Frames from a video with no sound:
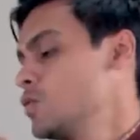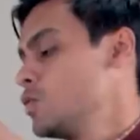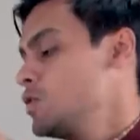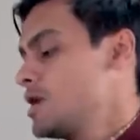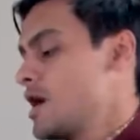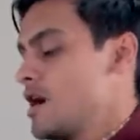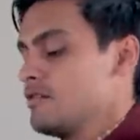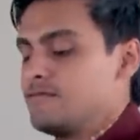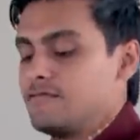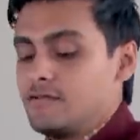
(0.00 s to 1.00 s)
we
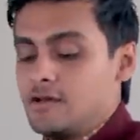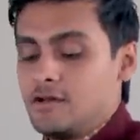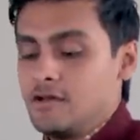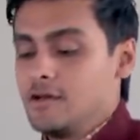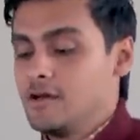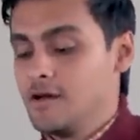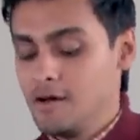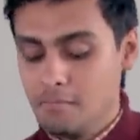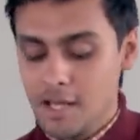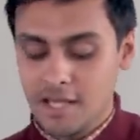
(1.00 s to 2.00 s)
have a
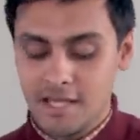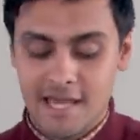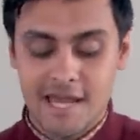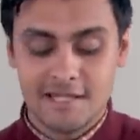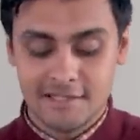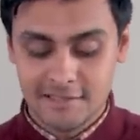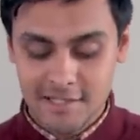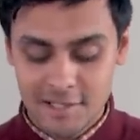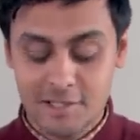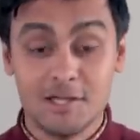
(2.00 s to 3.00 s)
mechanical
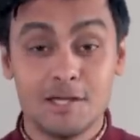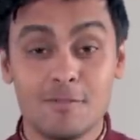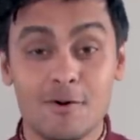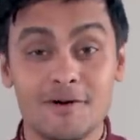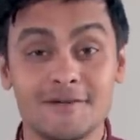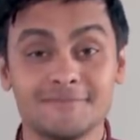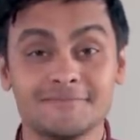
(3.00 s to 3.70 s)
keyboard.